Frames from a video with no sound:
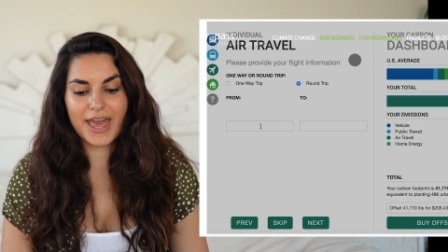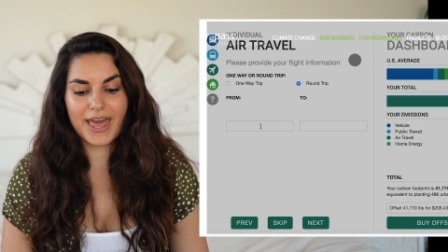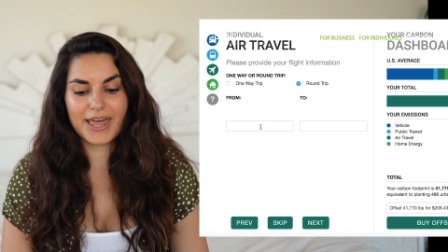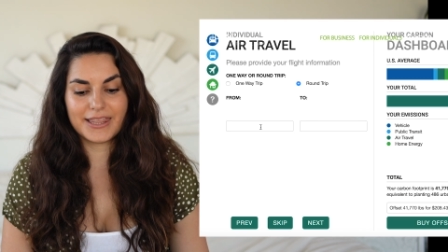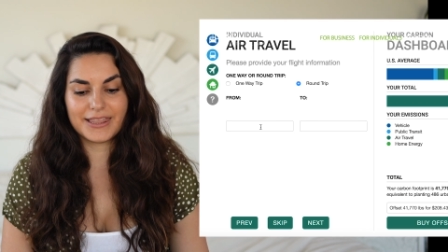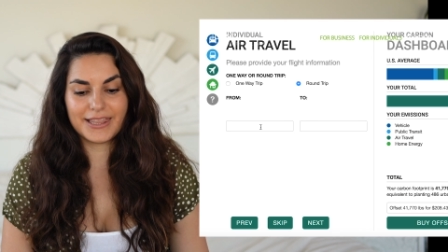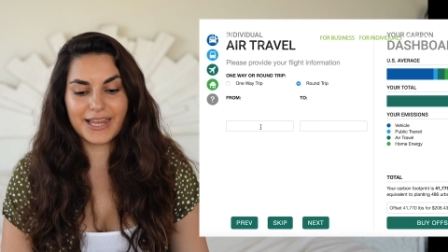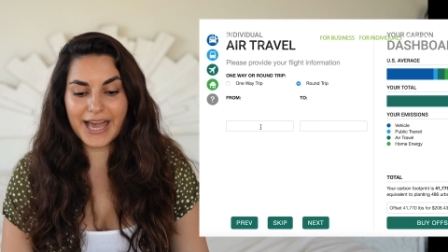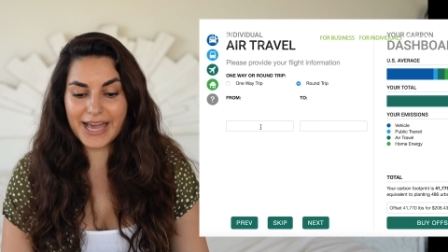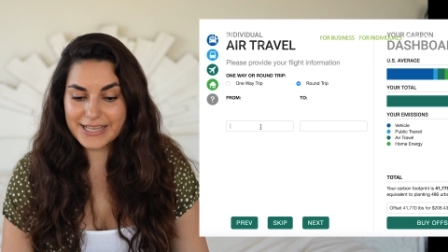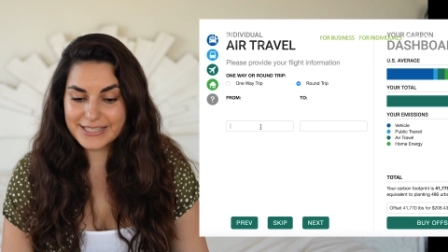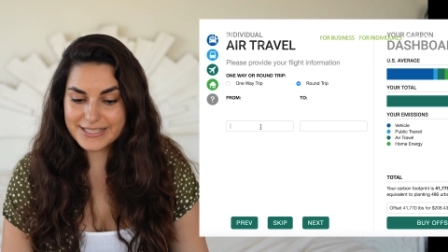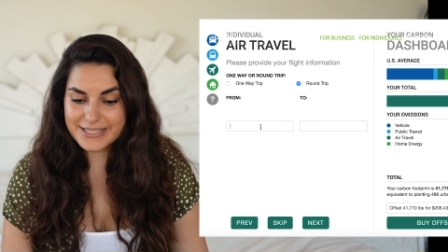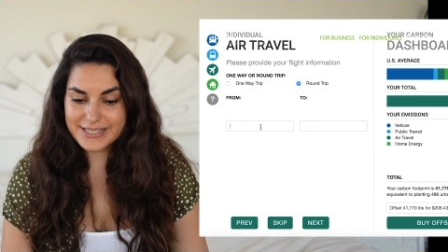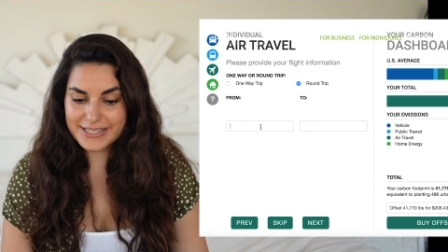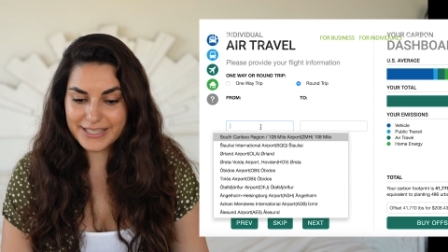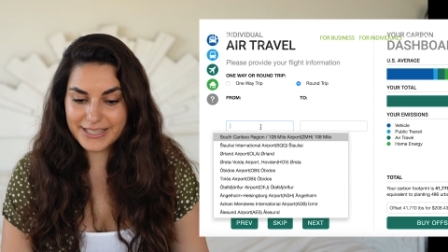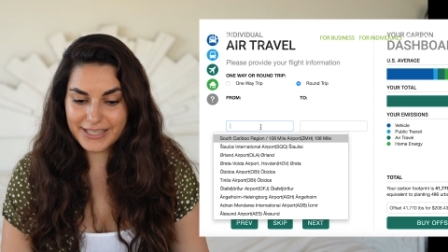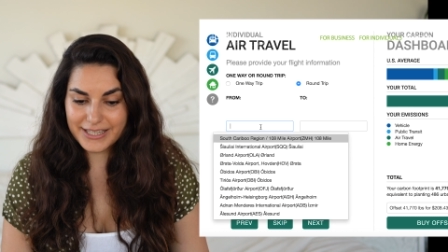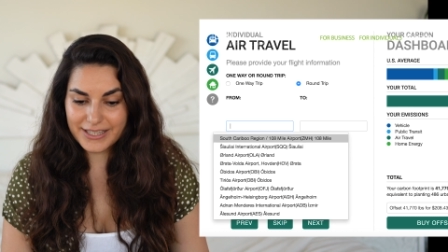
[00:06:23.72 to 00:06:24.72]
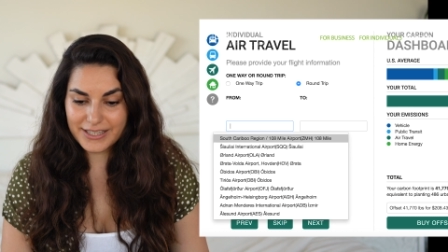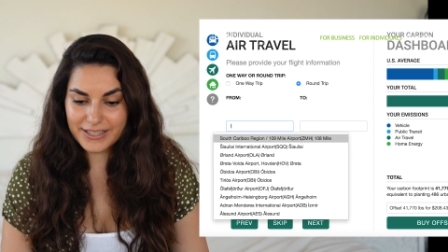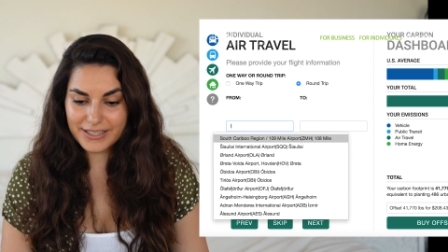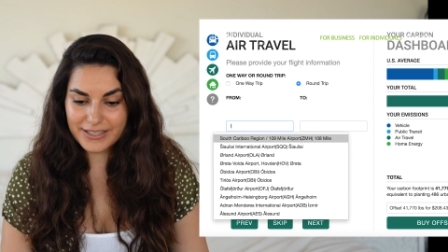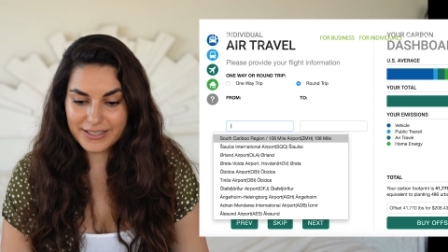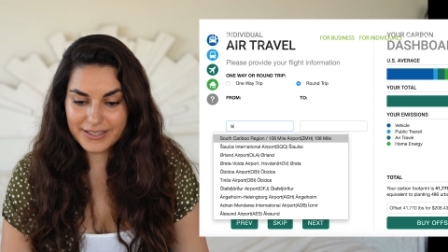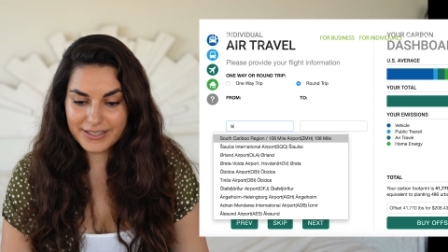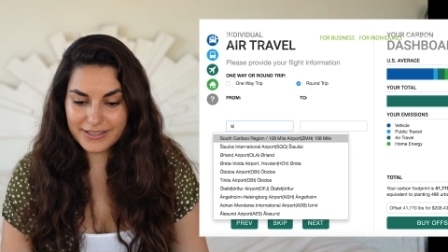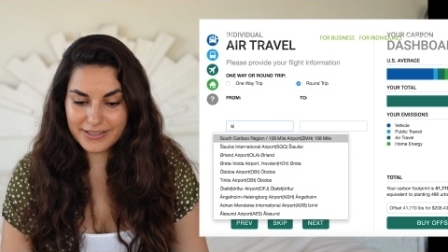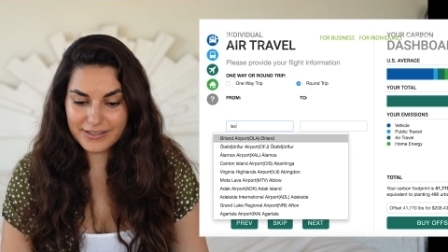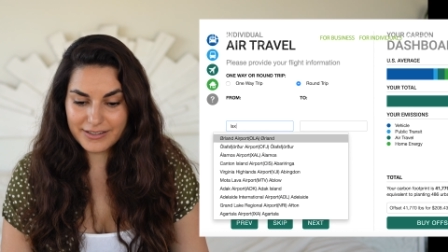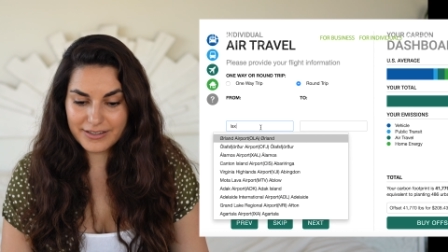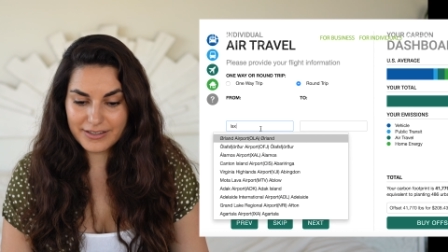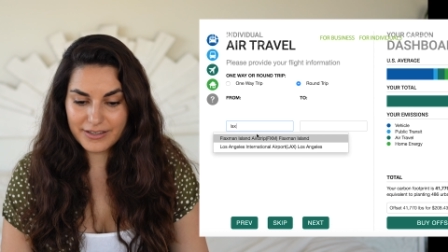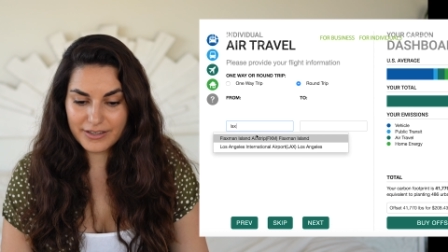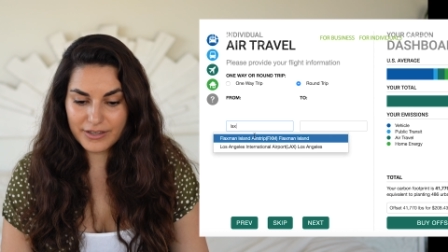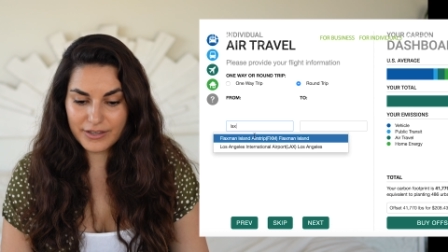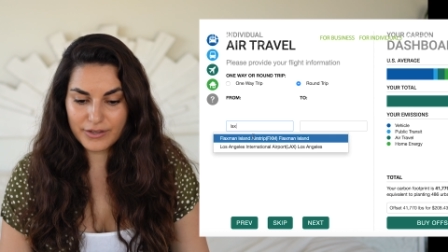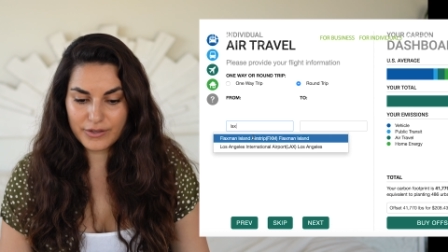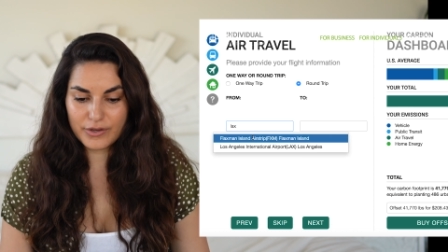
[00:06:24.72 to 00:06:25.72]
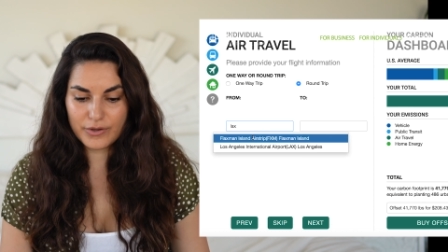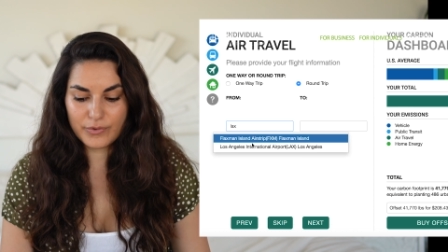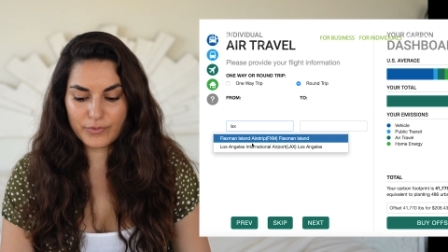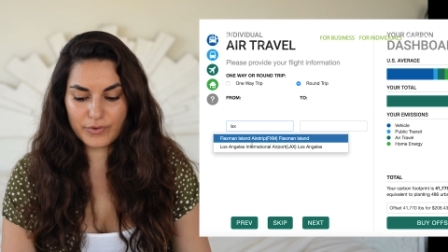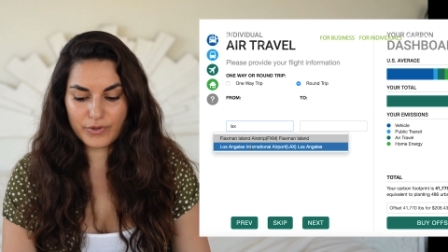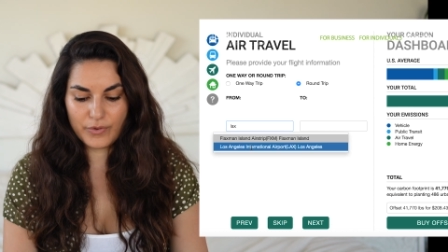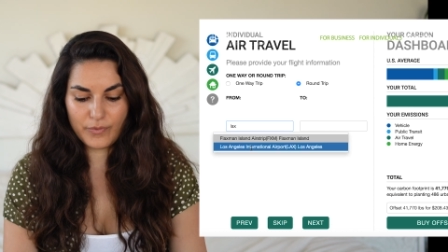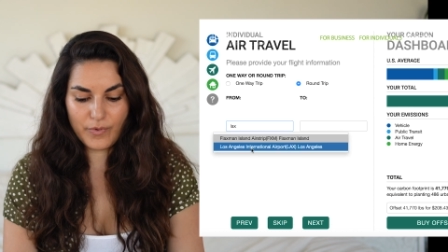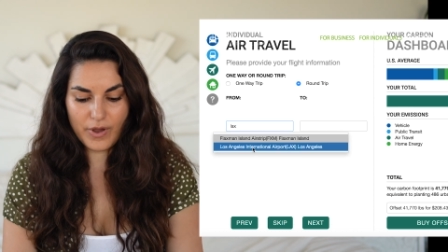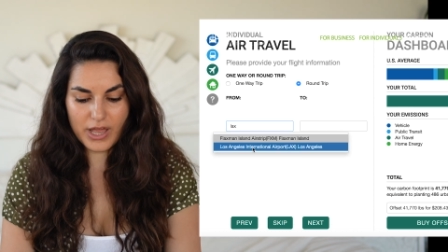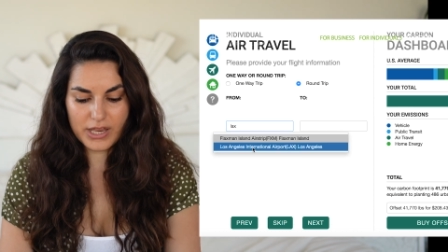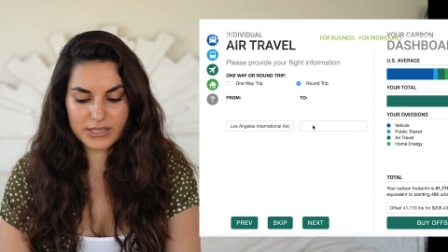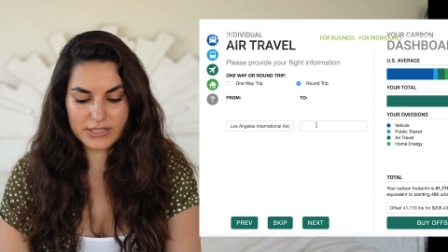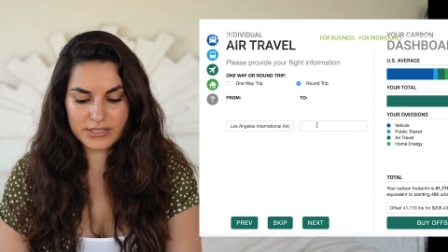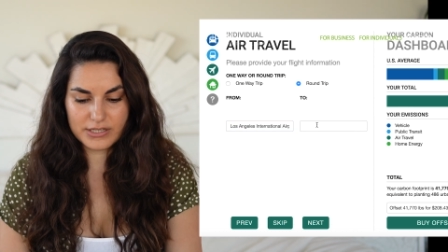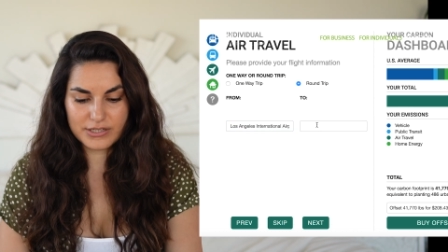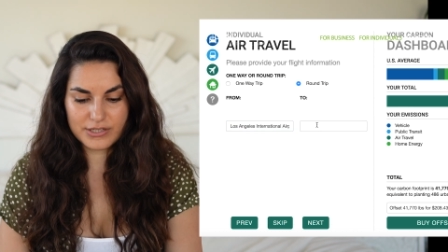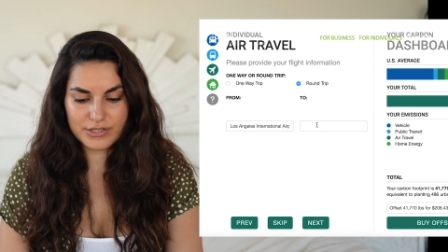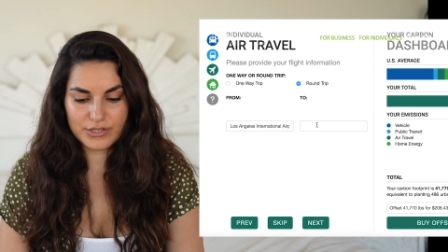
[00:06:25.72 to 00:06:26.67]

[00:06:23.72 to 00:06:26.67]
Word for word: And lastly, we went